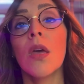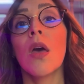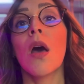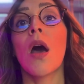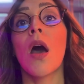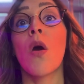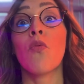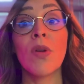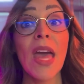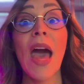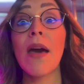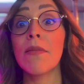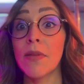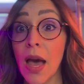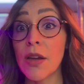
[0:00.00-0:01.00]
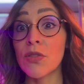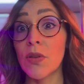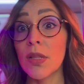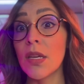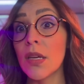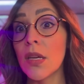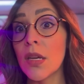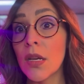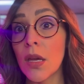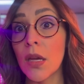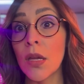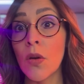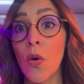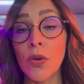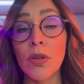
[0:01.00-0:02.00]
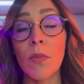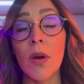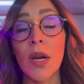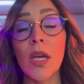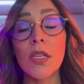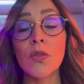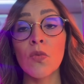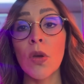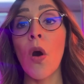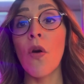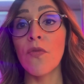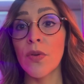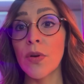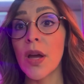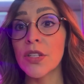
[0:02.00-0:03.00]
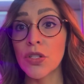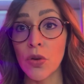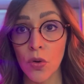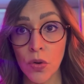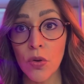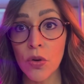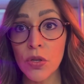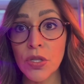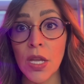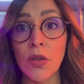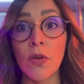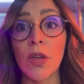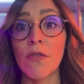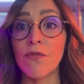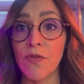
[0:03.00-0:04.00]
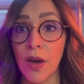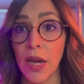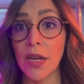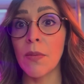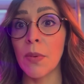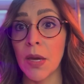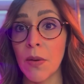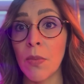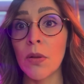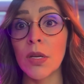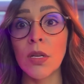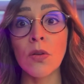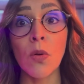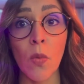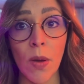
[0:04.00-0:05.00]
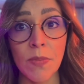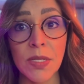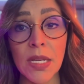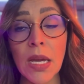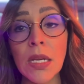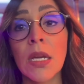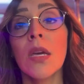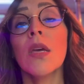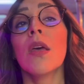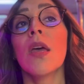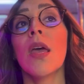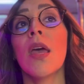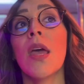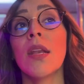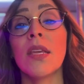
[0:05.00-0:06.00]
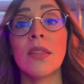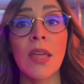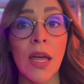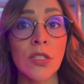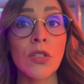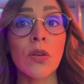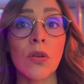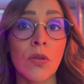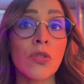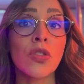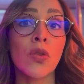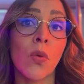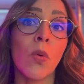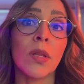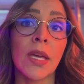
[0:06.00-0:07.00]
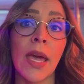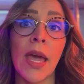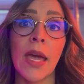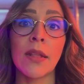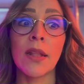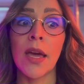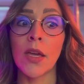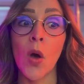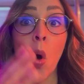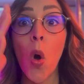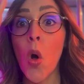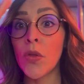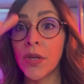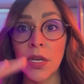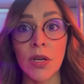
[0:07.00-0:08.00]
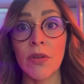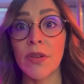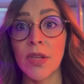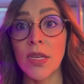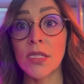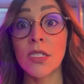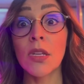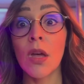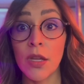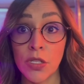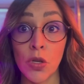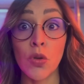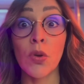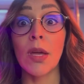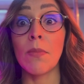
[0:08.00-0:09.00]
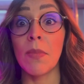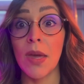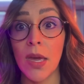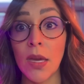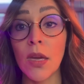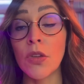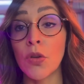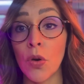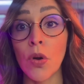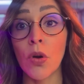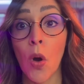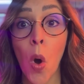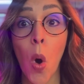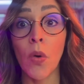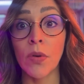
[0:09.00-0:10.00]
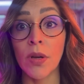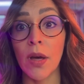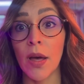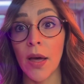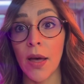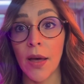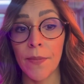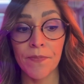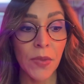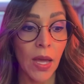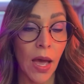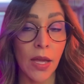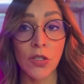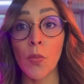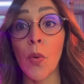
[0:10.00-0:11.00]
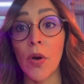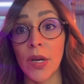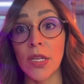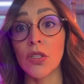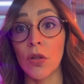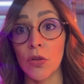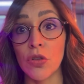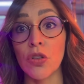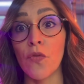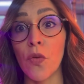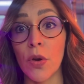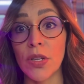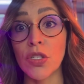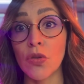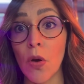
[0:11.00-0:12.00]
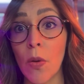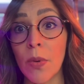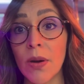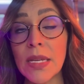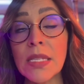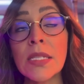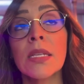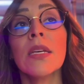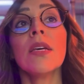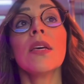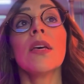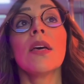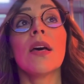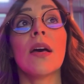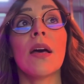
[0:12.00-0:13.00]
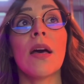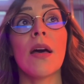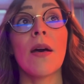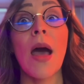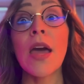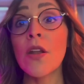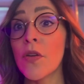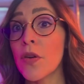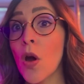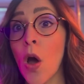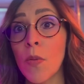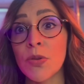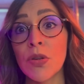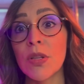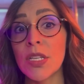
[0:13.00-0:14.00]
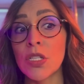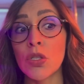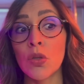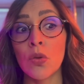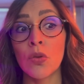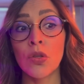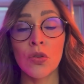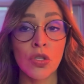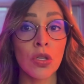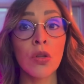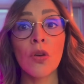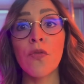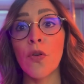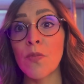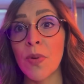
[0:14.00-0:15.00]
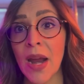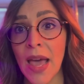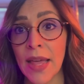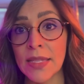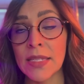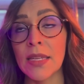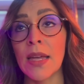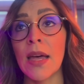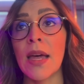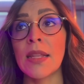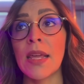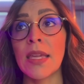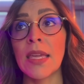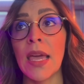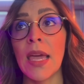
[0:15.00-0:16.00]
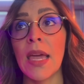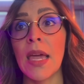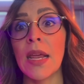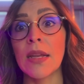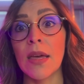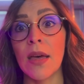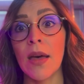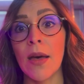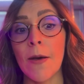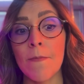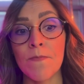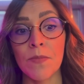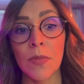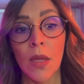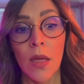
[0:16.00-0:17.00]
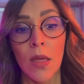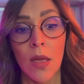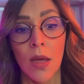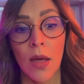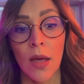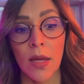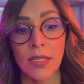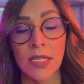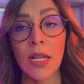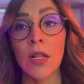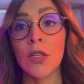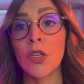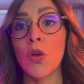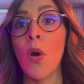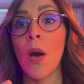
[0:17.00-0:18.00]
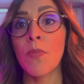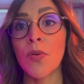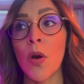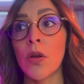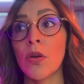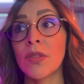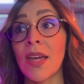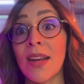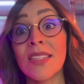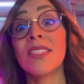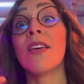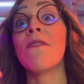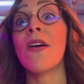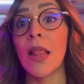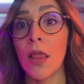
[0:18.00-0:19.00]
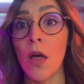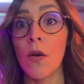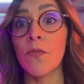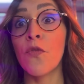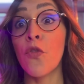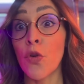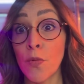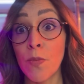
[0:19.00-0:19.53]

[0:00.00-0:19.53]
Uh, we have actually in, in Hort Americas, we offer a short course that you can find available in our website. And in that short course, you will get like all the ingredients uh, so you can make your own uh, hydroponic solution for strawberries. Uh, another option is to just look for brands uh, that can um, uh, sell you a product that is developed for